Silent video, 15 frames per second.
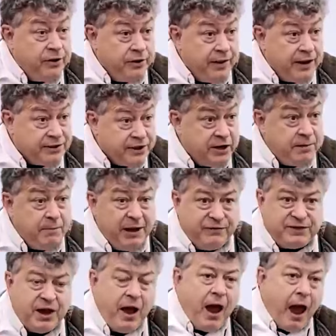There are certain
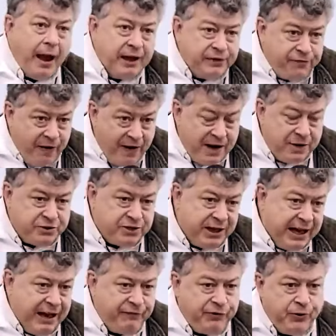beliefs. It's very
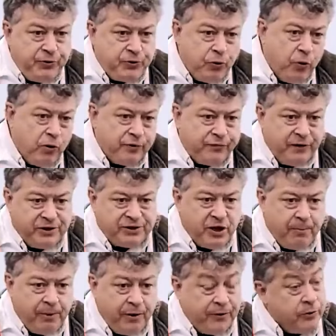interesting. If you talk, for
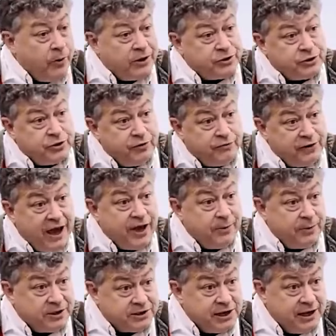example, on the question of
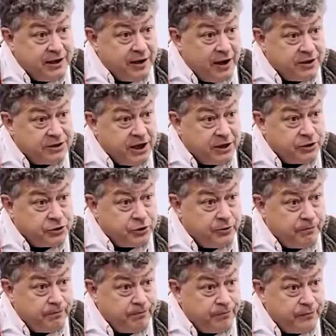cannabis
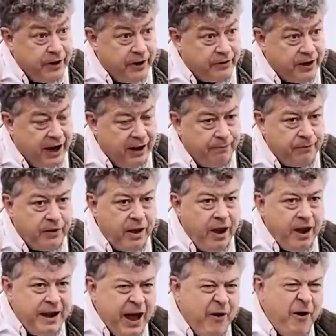legalization, okay? Yeah.
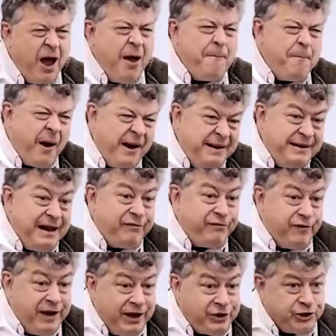Now, by
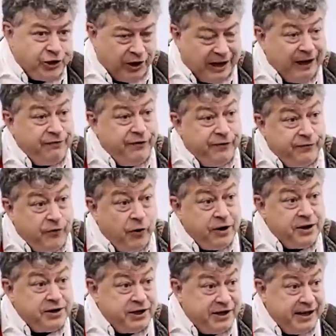definition, if you've got
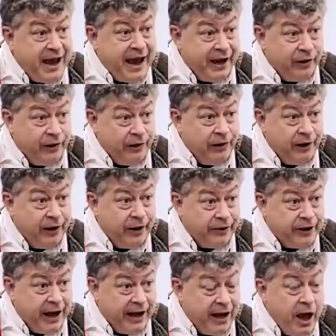into Yale,
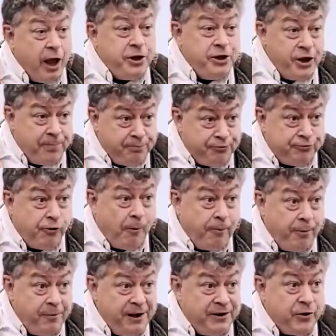okay, you're
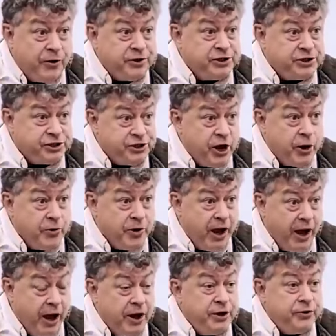probably not a
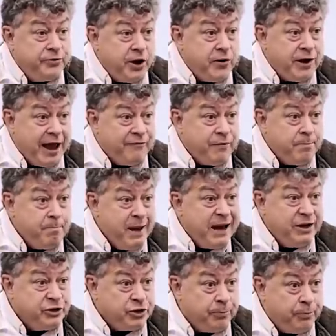stoner and you don't have a
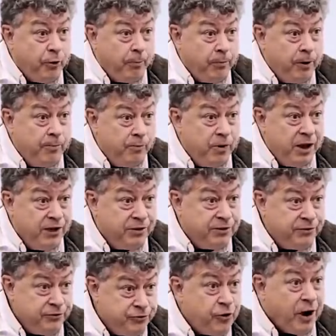major problem
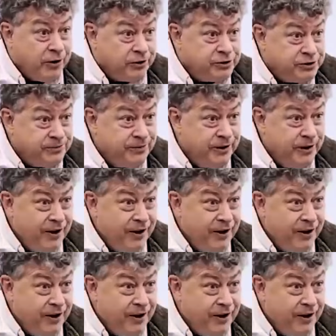with drugs.